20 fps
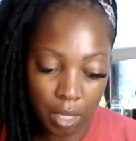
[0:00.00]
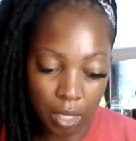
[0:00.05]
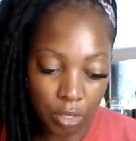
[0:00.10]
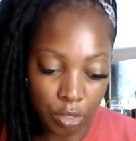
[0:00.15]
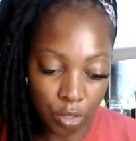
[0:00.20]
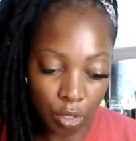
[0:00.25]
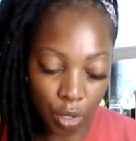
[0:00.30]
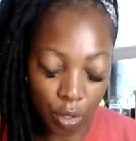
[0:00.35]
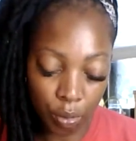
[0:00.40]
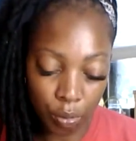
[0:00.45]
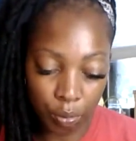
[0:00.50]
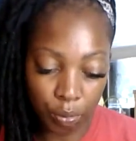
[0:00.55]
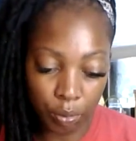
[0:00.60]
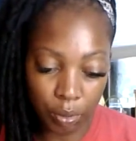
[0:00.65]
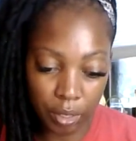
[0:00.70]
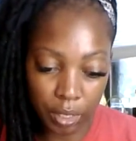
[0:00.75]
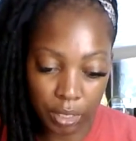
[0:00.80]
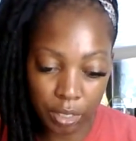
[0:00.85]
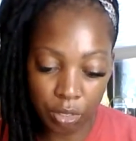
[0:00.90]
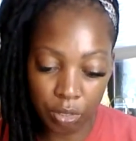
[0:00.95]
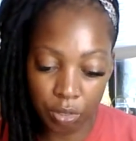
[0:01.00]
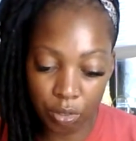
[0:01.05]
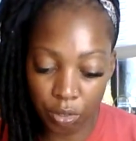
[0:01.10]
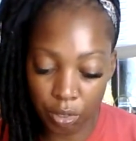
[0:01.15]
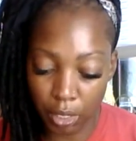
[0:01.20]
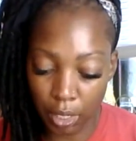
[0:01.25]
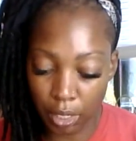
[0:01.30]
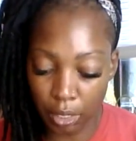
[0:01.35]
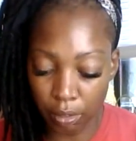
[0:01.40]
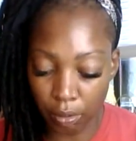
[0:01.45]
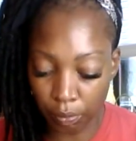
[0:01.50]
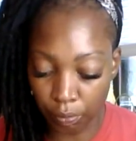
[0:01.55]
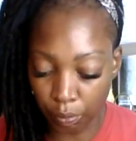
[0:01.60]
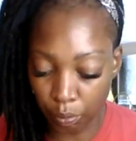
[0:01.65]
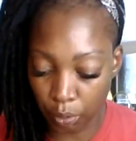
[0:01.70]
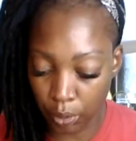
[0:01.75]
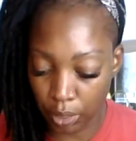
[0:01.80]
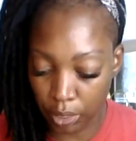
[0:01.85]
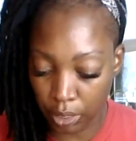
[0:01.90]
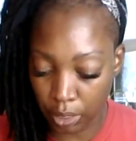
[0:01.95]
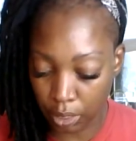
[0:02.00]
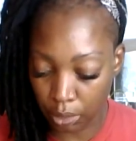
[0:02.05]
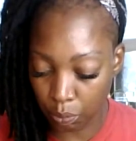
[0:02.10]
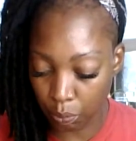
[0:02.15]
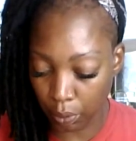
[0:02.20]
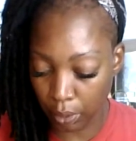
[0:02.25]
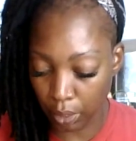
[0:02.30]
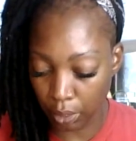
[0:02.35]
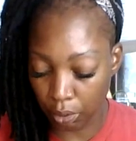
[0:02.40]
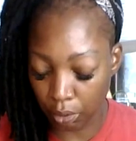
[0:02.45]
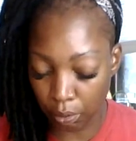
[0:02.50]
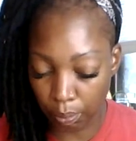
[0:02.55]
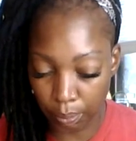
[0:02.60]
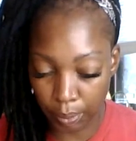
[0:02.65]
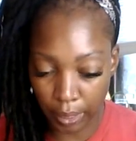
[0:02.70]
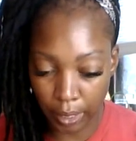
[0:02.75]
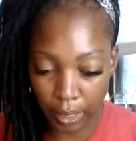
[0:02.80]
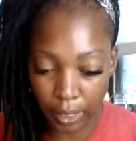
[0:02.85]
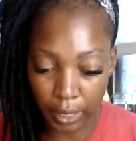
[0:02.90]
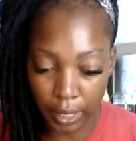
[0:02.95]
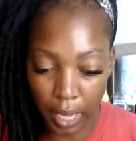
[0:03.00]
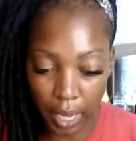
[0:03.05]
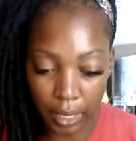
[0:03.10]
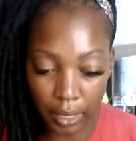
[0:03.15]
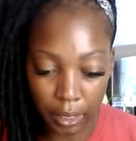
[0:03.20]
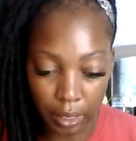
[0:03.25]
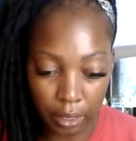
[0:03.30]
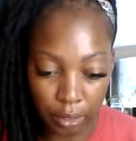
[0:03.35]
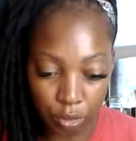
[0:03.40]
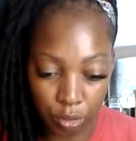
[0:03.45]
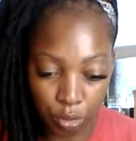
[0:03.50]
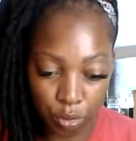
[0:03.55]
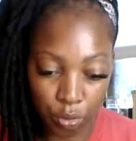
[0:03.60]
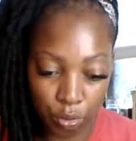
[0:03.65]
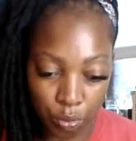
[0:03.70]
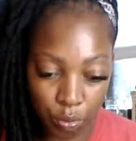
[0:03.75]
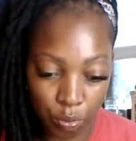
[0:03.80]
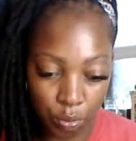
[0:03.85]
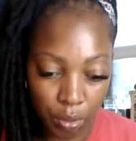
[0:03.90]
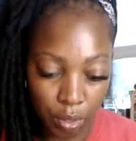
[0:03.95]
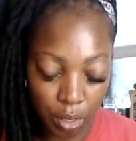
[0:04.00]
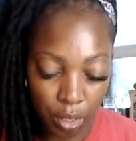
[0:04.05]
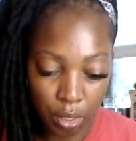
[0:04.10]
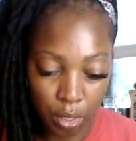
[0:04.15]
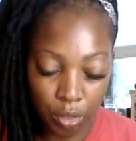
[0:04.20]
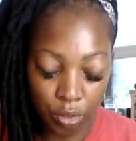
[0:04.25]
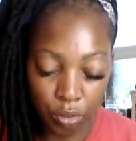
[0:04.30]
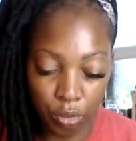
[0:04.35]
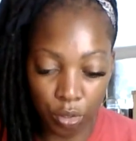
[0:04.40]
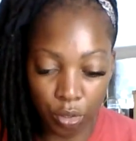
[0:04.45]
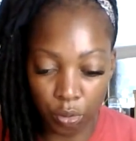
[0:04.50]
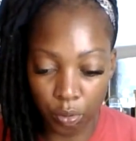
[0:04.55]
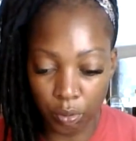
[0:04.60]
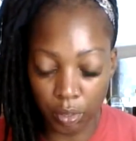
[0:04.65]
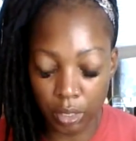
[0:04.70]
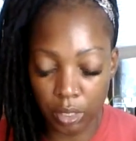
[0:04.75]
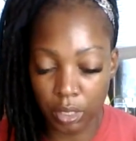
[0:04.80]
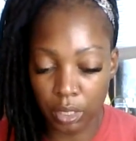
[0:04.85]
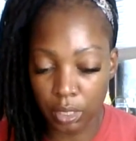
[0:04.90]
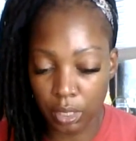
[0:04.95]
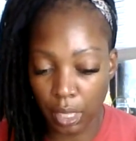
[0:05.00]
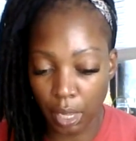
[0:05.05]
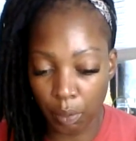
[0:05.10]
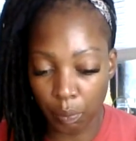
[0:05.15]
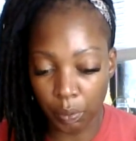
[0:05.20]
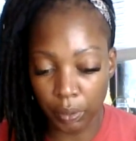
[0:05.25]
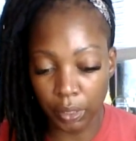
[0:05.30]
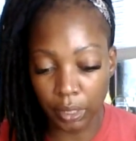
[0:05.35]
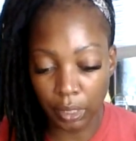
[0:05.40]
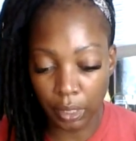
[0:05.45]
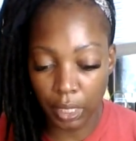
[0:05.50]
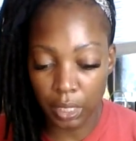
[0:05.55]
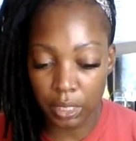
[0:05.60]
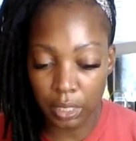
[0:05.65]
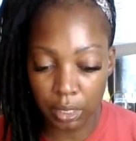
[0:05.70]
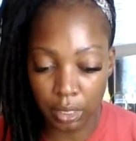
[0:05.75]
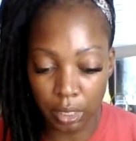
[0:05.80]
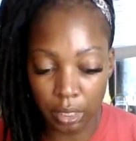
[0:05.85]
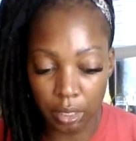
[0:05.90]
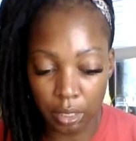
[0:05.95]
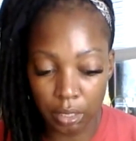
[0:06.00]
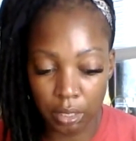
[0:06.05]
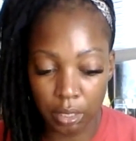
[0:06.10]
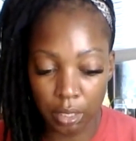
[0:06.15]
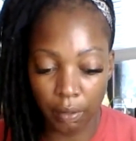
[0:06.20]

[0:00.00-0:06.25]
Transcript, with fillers: So listen to your inner voice is what you're being guided to do. This is like what the lesson is.